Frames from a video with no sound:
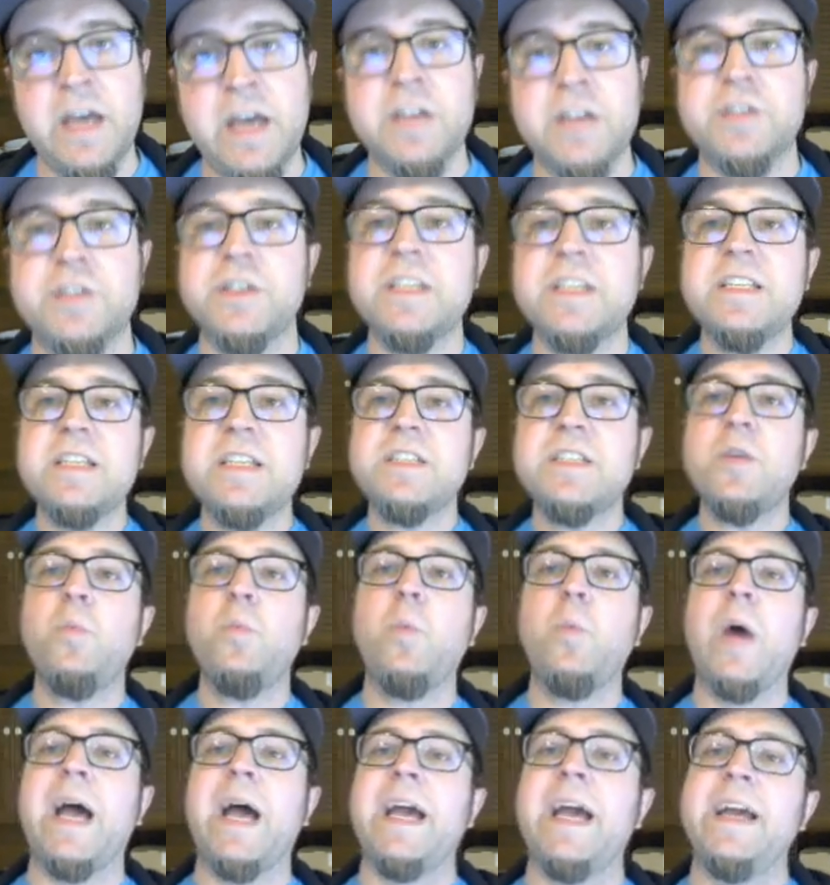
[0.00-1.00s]
So this is a
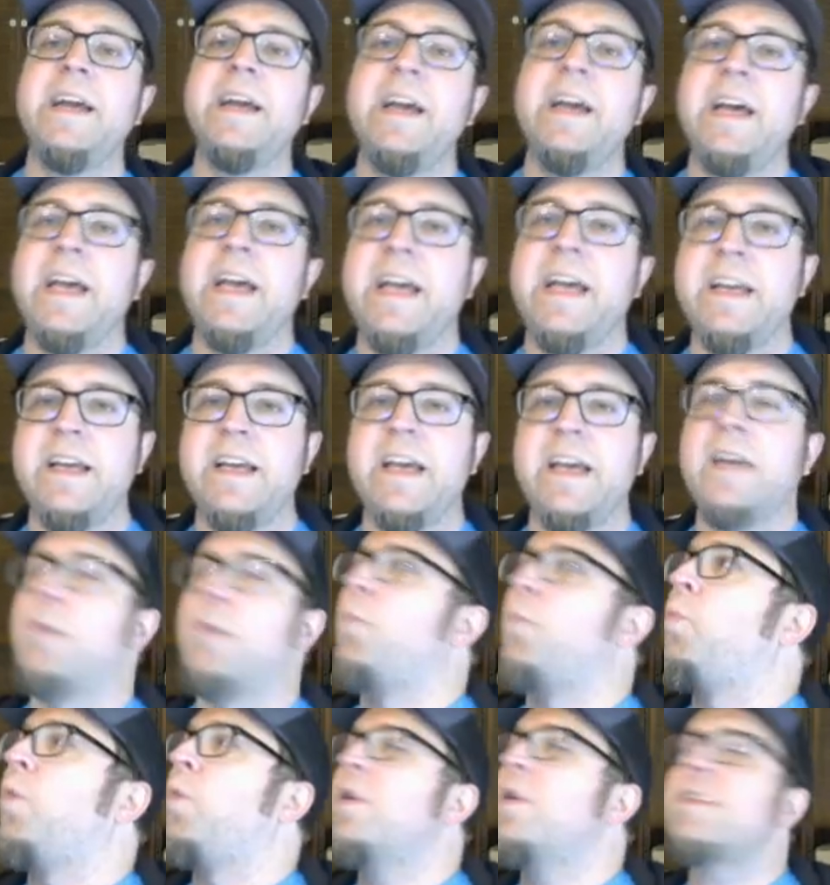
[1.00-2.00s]
way, in a
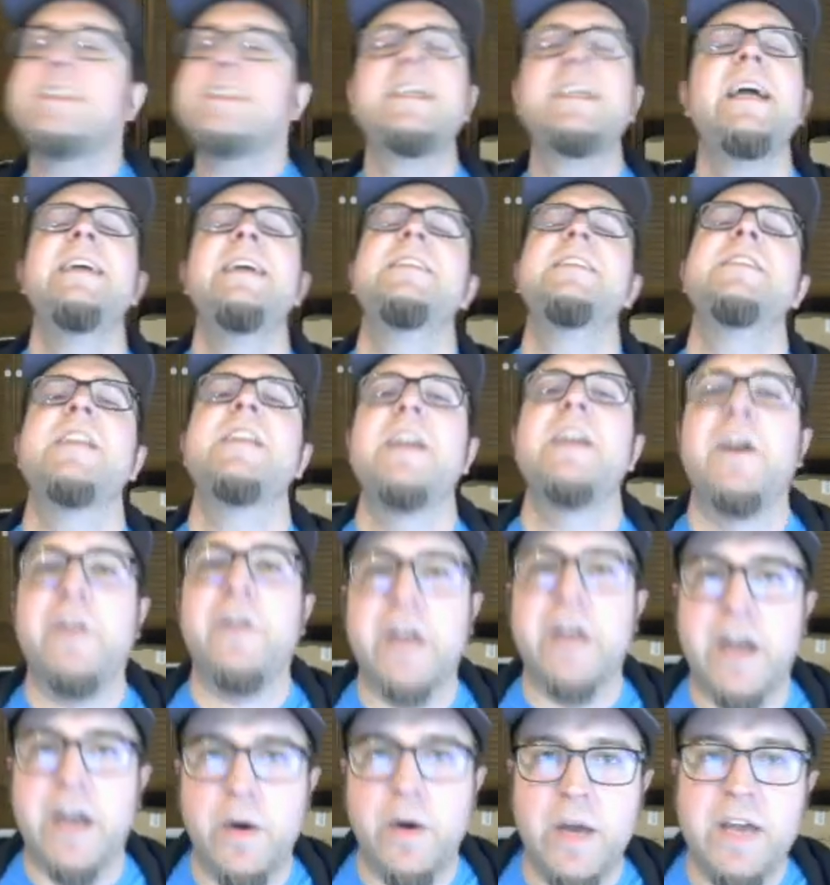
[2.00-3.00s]
worst case
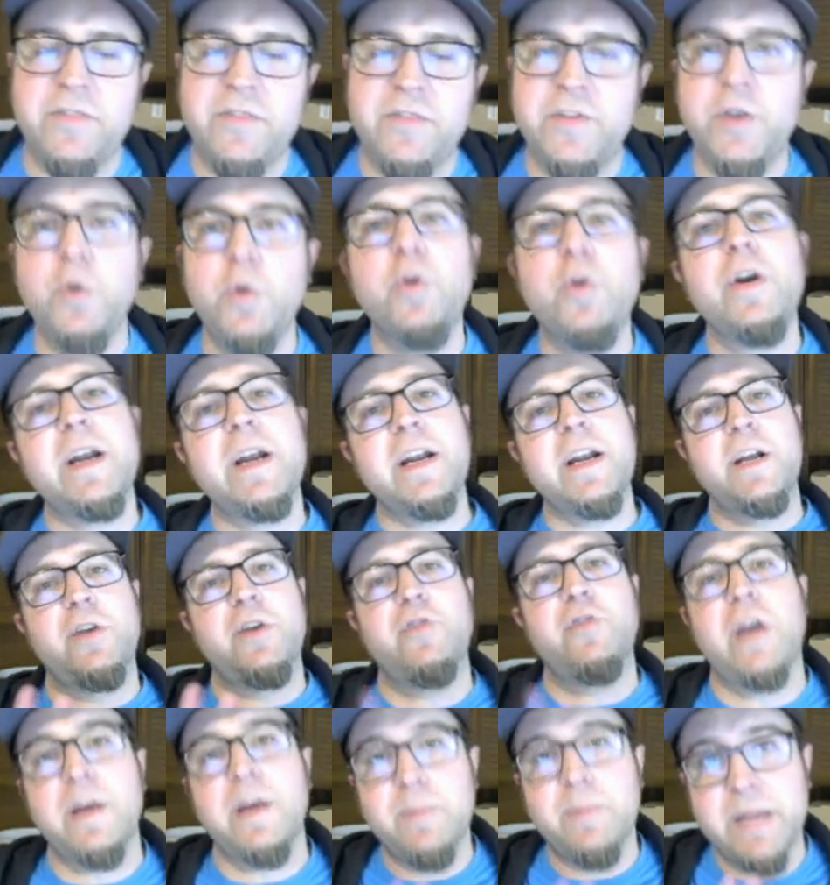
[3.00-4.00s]
scenario, if you are in an
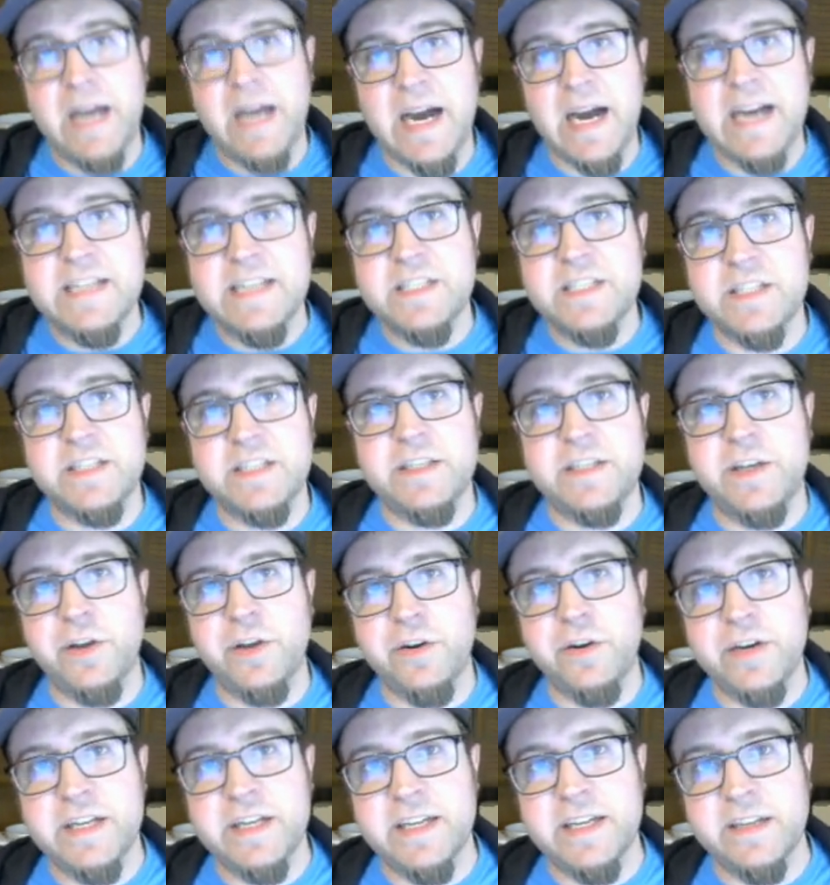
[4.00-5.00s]
incredibly high
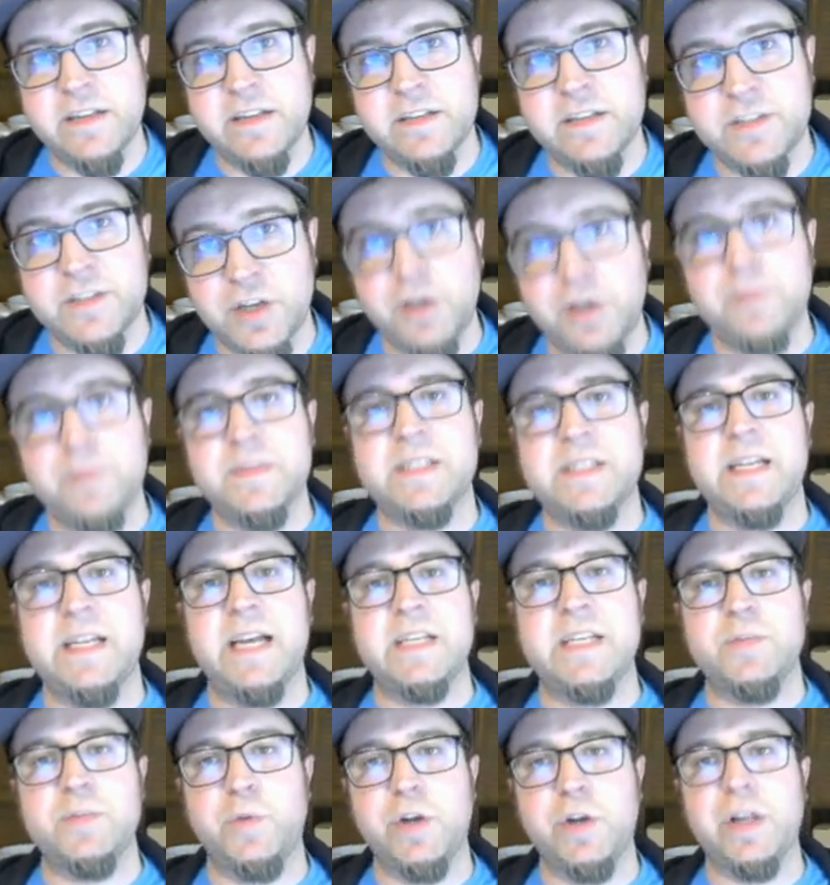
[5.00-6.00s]
security
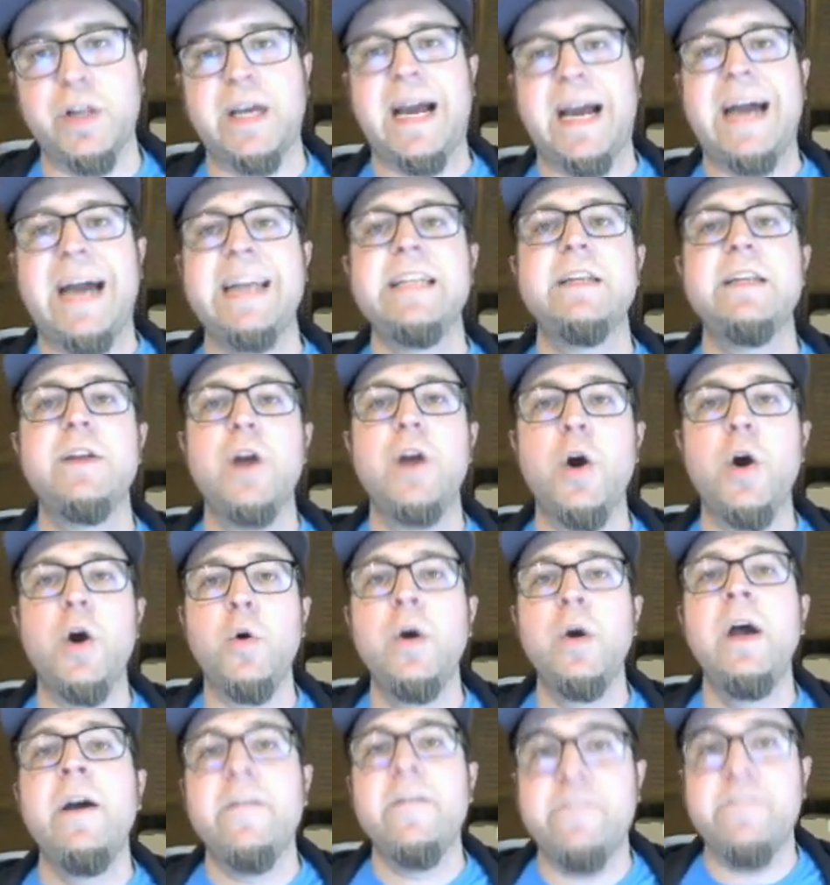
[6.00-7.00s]
circumstance where you're like, I need to know
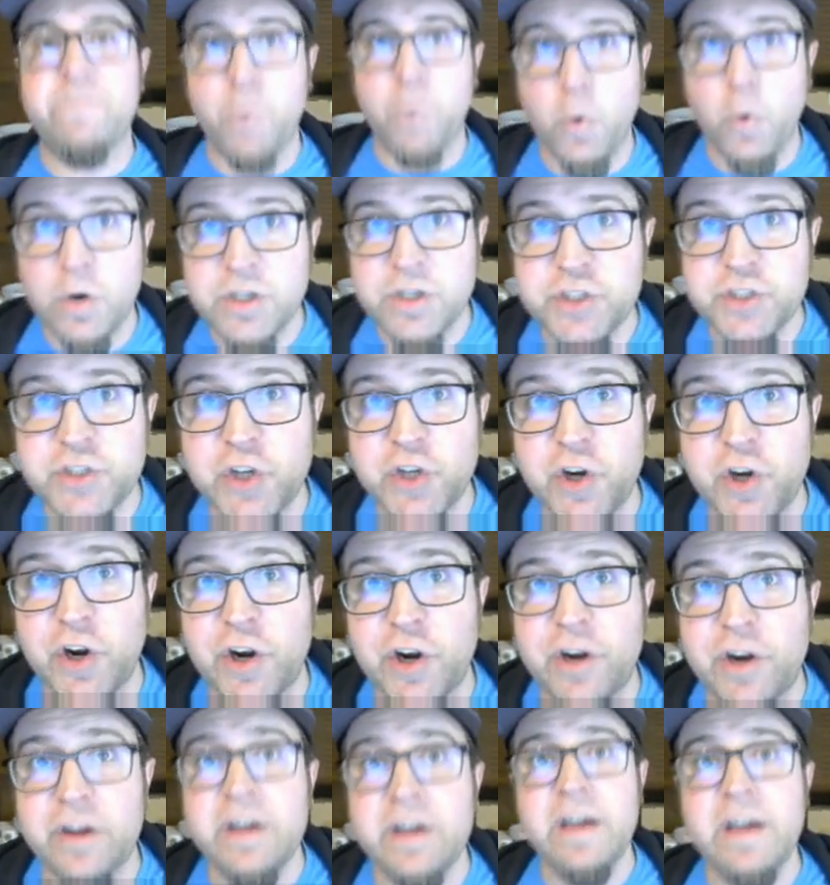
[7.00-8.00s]
for
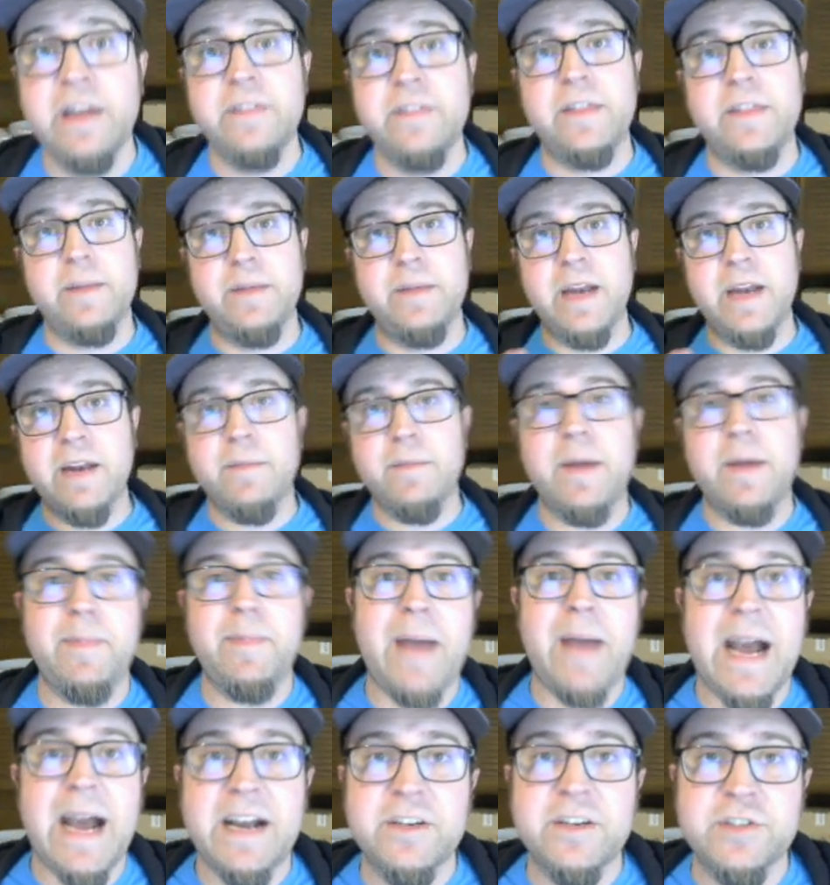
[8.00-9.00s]
sure that none of my
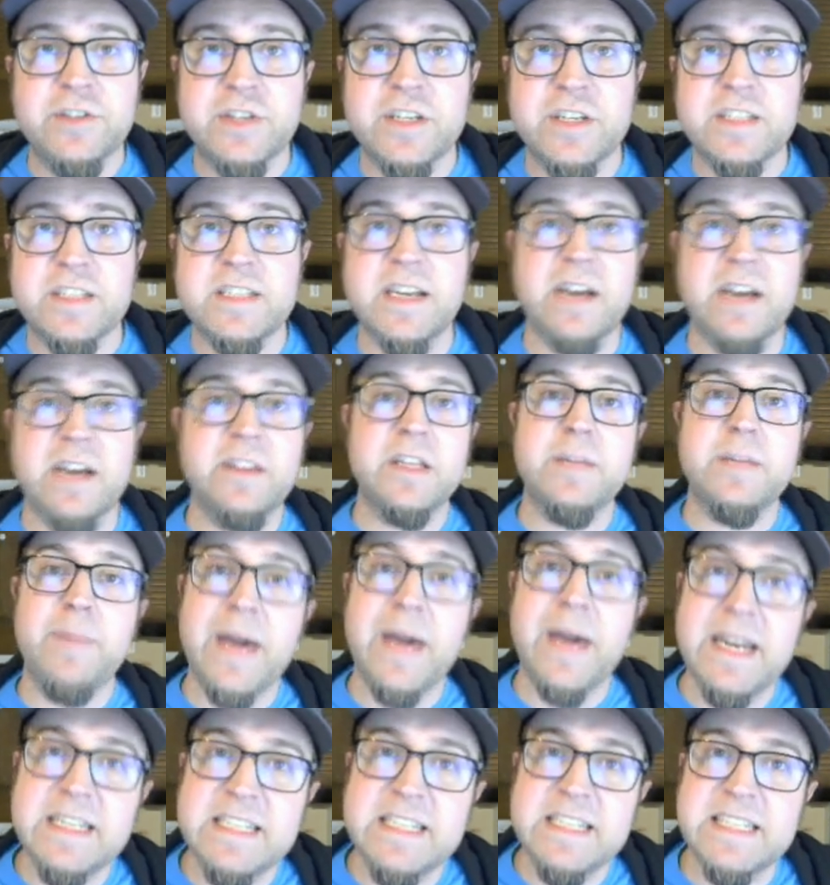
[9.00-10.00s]
packages, none of the
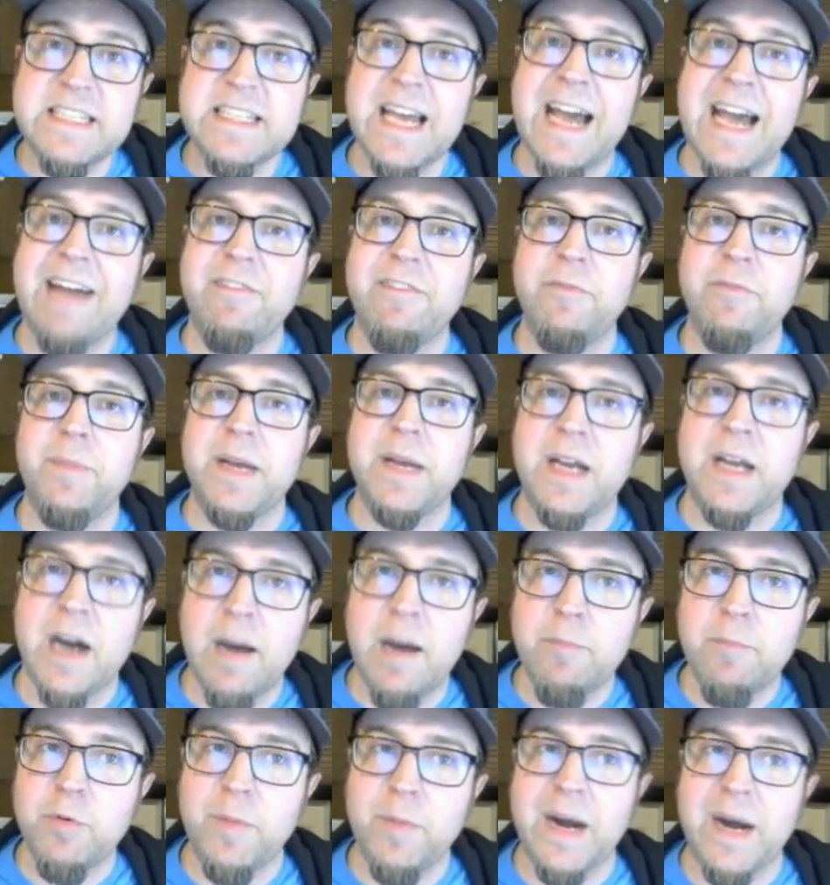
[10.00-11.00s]
dependencies I have been
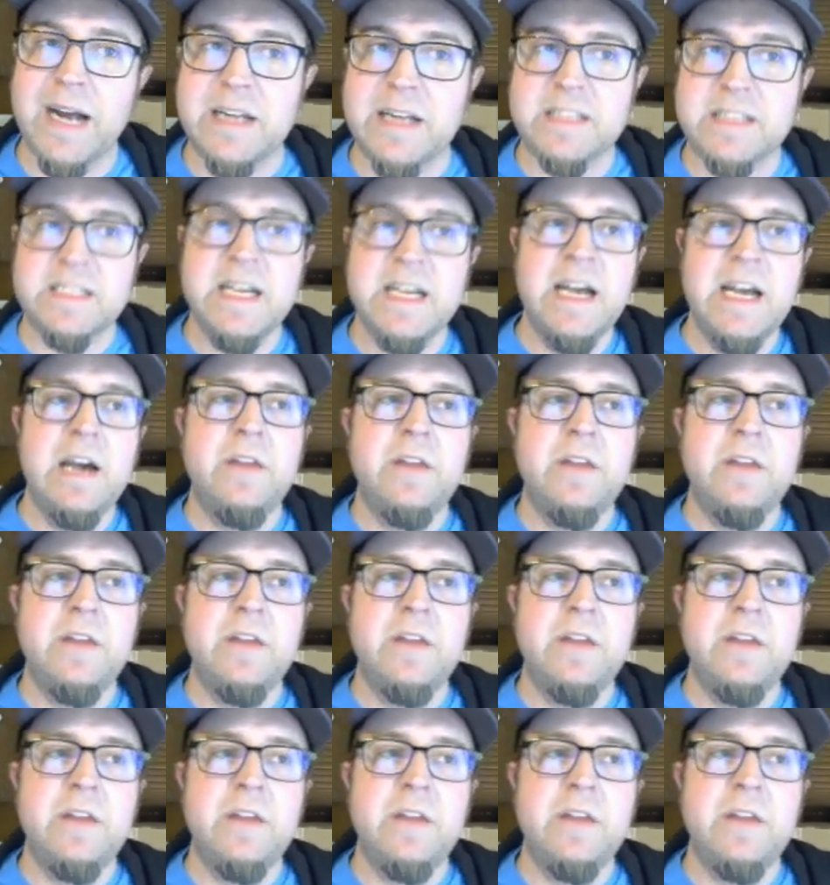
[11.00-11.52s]
compromised,